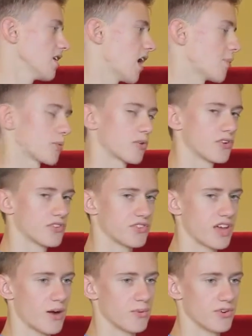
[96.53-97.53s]
upwards,
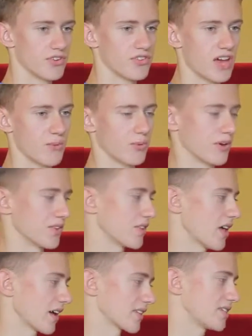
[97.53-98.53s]
downwards,
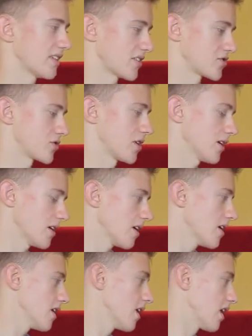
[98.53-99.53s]
sideways, etc.
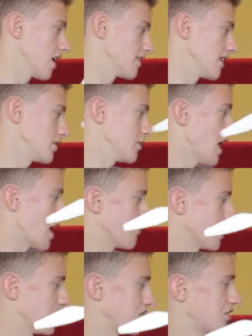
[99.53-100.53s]
And then you have
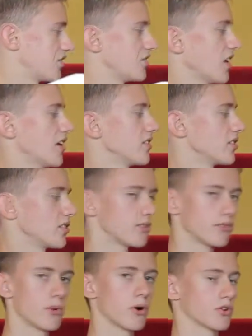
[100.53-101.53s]
a
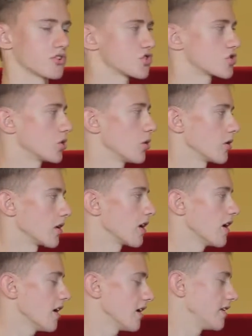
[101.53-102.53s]
standard remote
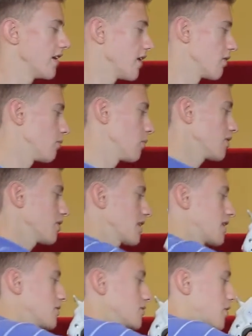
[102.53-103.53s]
controller. Now, one
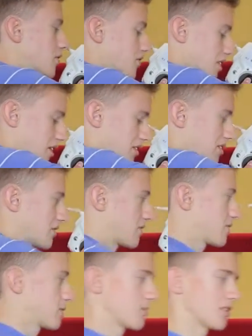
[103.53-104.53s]
thing you'll notice that is
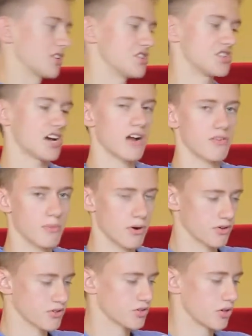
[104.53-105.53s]
different from the DJI
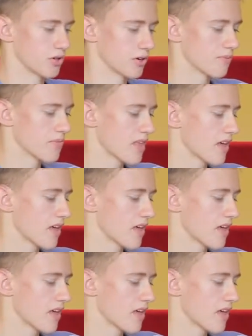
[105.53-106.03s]
remote controller,